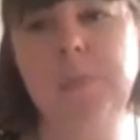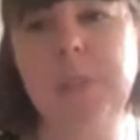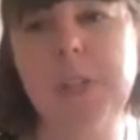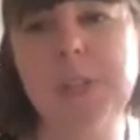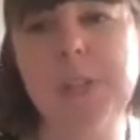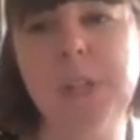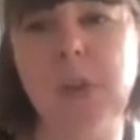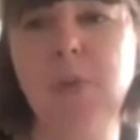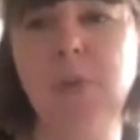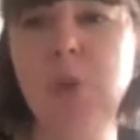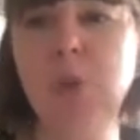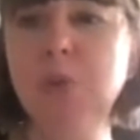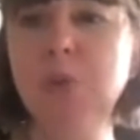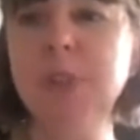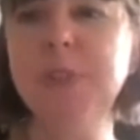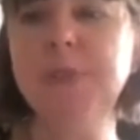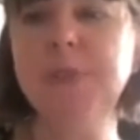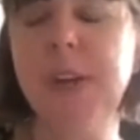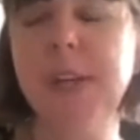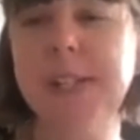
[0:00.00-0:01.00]
so
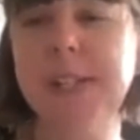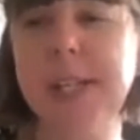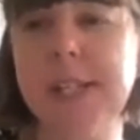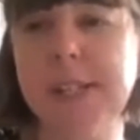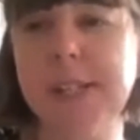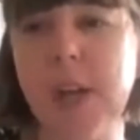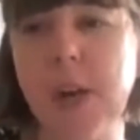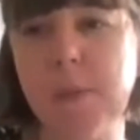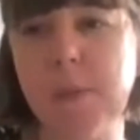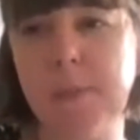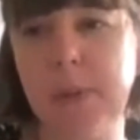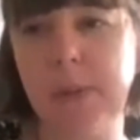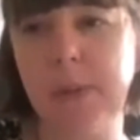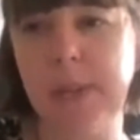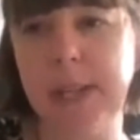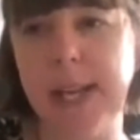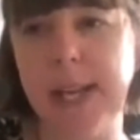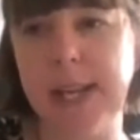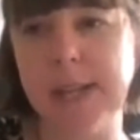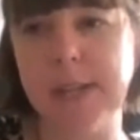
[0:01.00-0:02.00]
Laura's first example
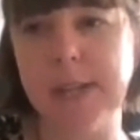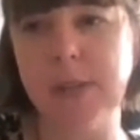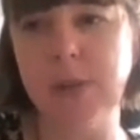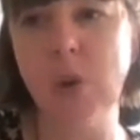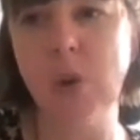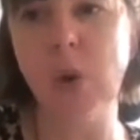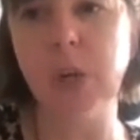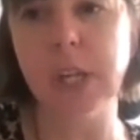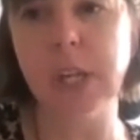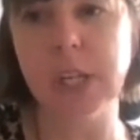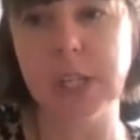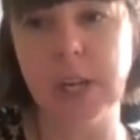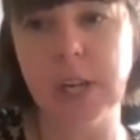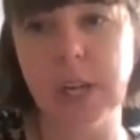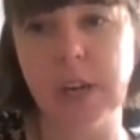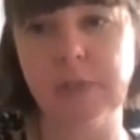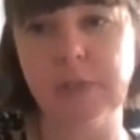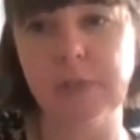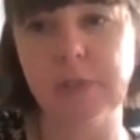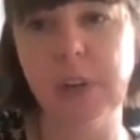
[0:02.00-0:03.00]
is not good
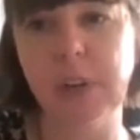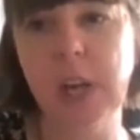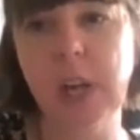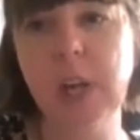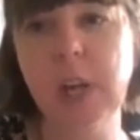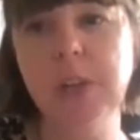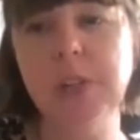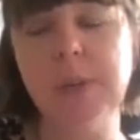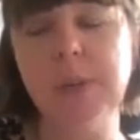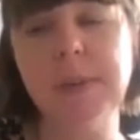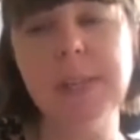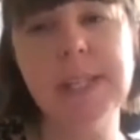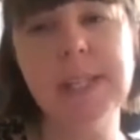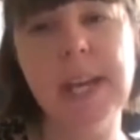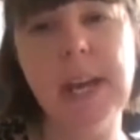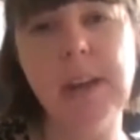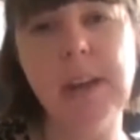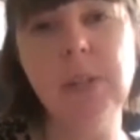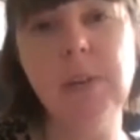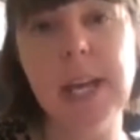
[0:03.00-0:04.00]
enough. So it's
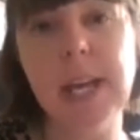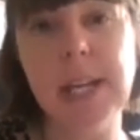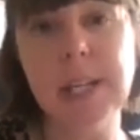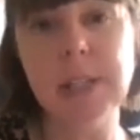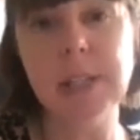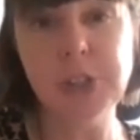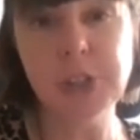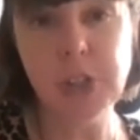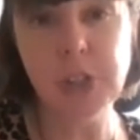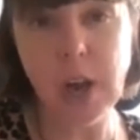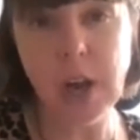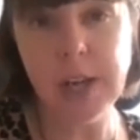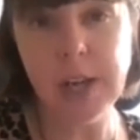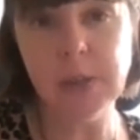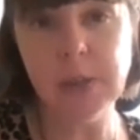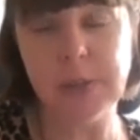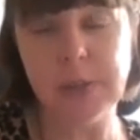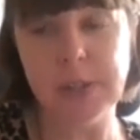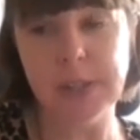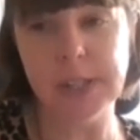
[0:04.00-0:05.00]
now your inner
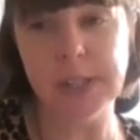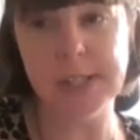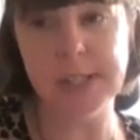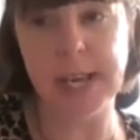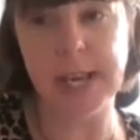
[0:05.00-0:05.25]
child that's